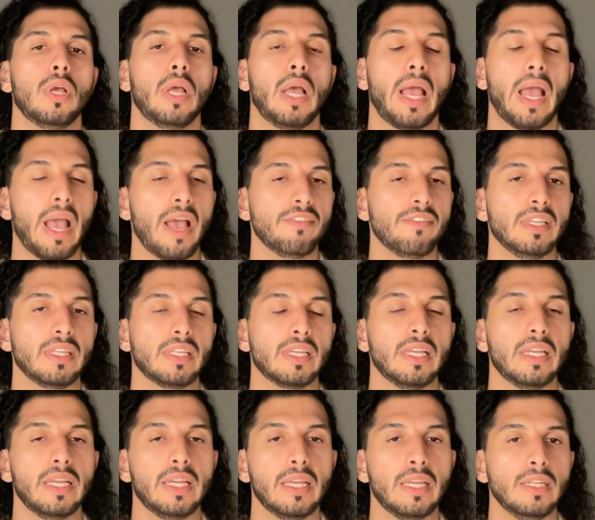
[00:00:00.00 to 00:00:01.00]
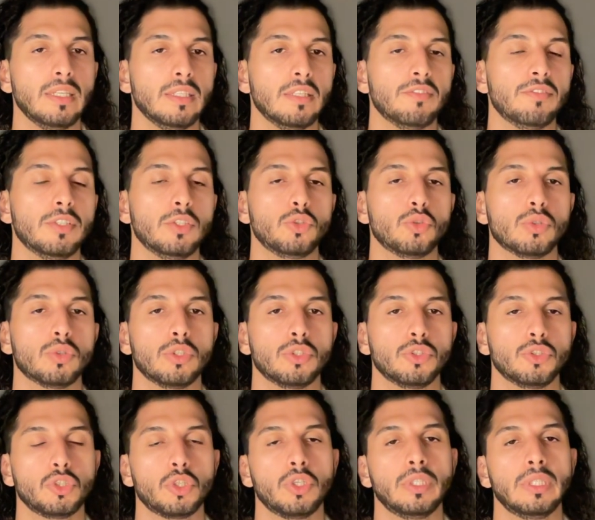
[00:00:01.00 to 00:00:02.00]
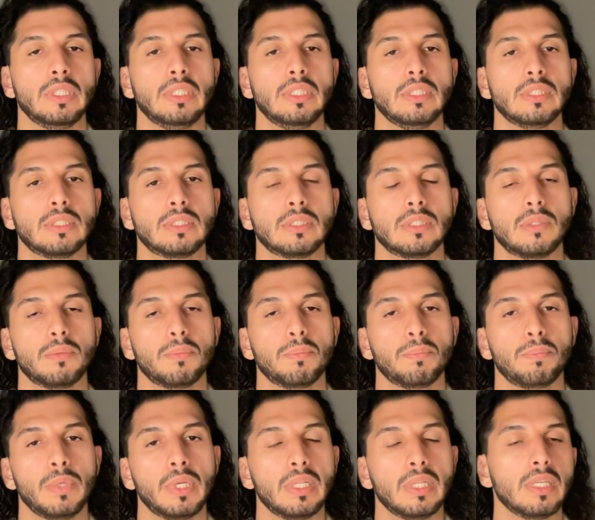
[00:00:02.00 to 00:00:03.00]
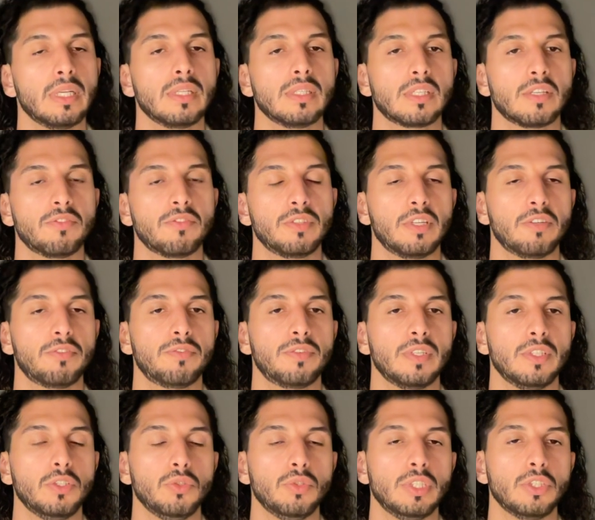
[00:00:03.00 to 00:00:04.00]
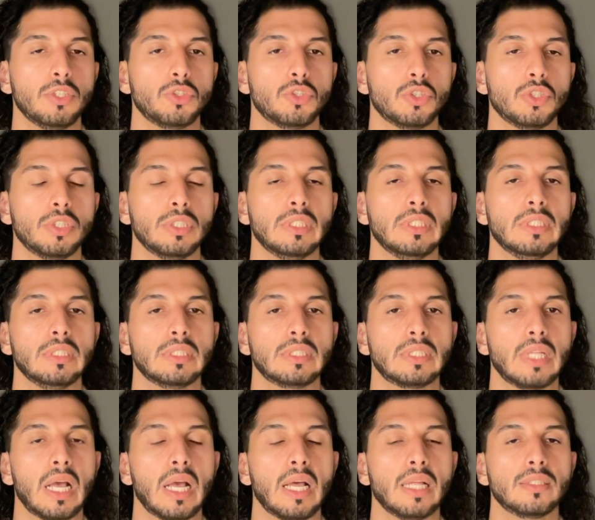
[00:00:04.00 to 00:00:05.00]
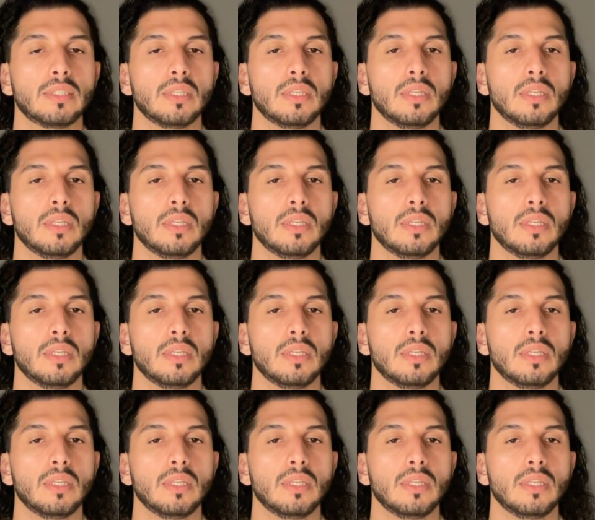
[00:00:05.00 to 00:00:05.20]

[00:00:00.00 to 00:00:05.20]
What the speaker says: having individual journeys, billions of different unique journeys that